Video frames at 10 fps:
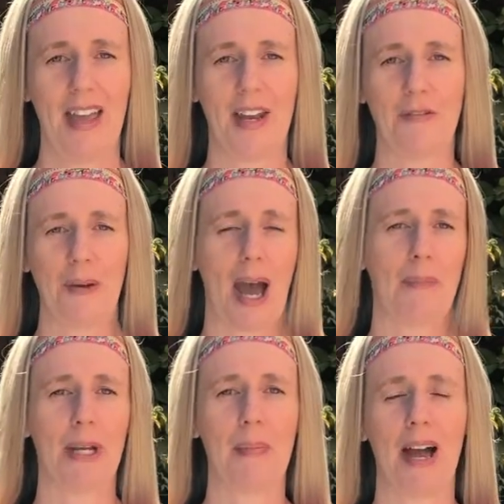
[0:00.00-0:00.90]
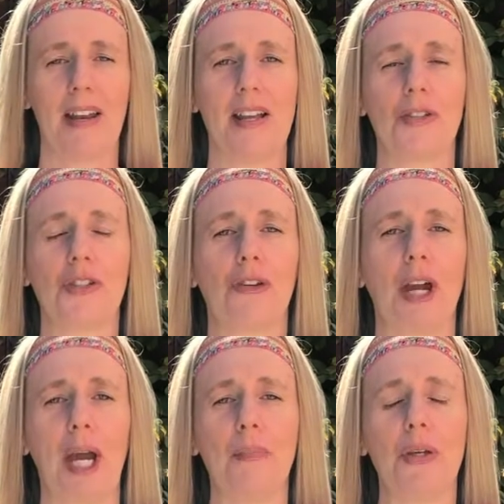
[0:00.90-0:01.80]
And if you happen to be on
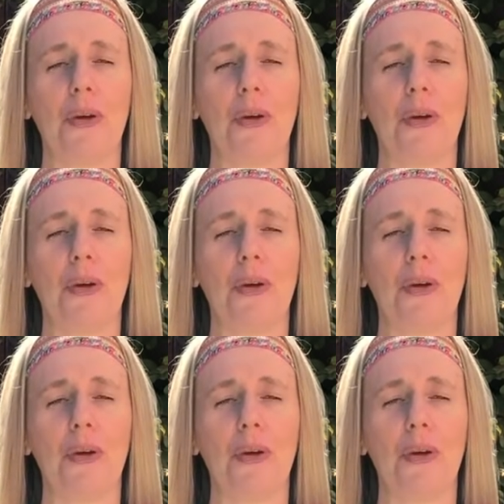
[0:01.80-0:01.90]
Instagram,